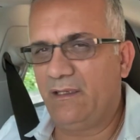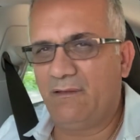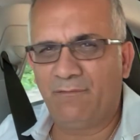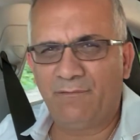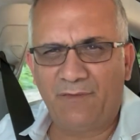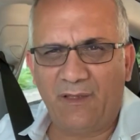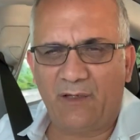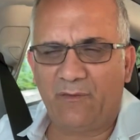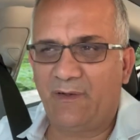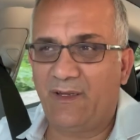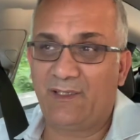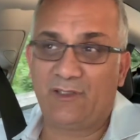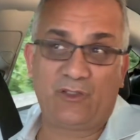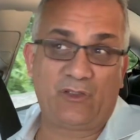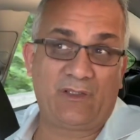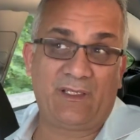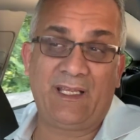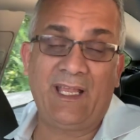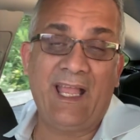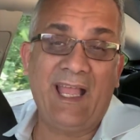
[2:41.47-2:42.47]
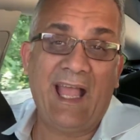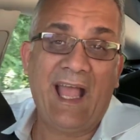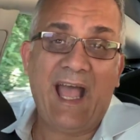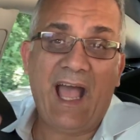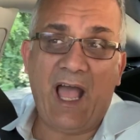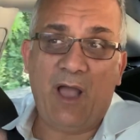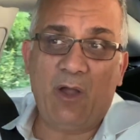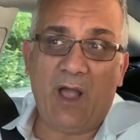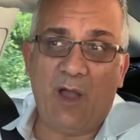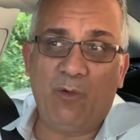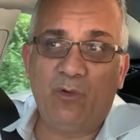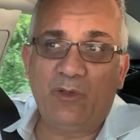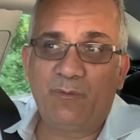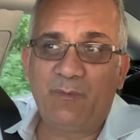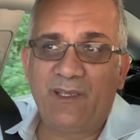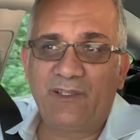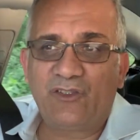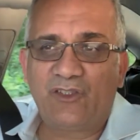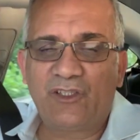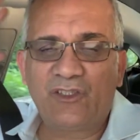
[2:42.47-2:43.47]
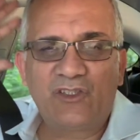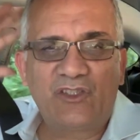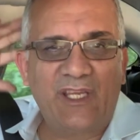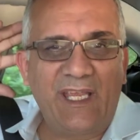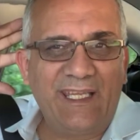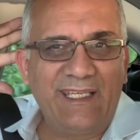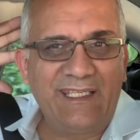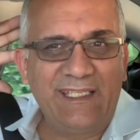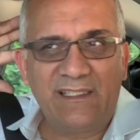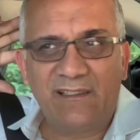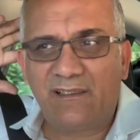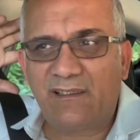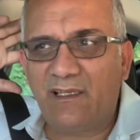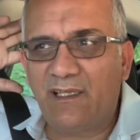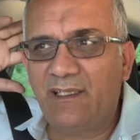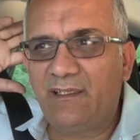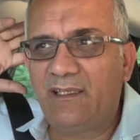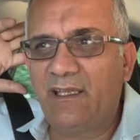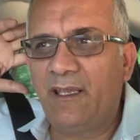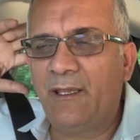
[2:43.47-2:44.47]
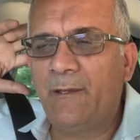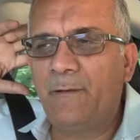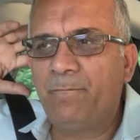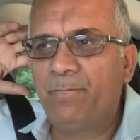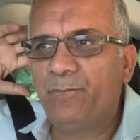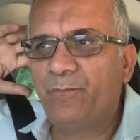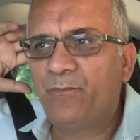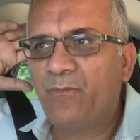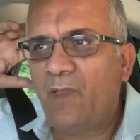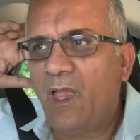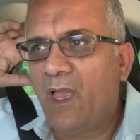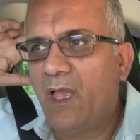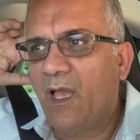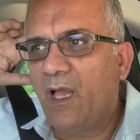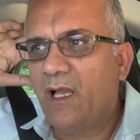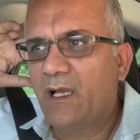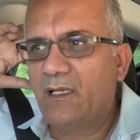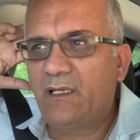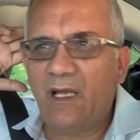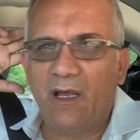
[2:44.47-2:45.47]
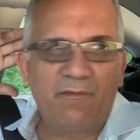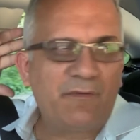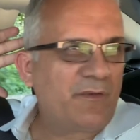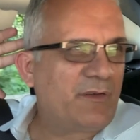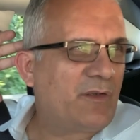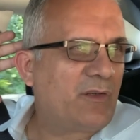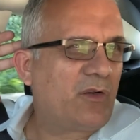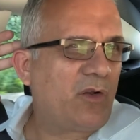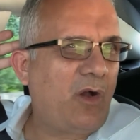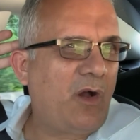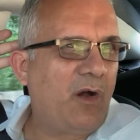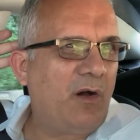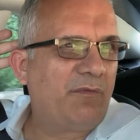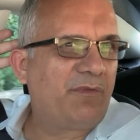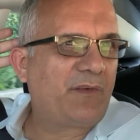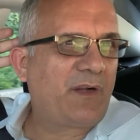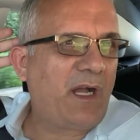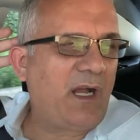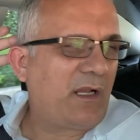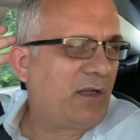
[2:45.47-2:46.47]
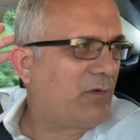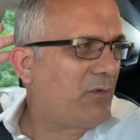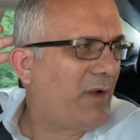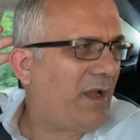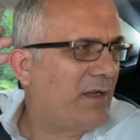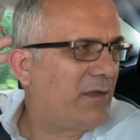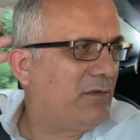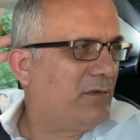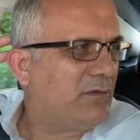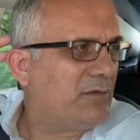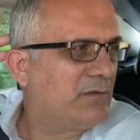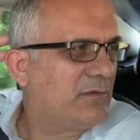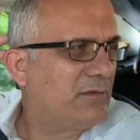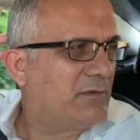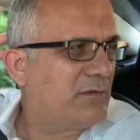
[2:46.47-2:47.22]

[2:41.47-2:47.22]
very interesting. I would mention Jay Inslee, the governor of Colorado.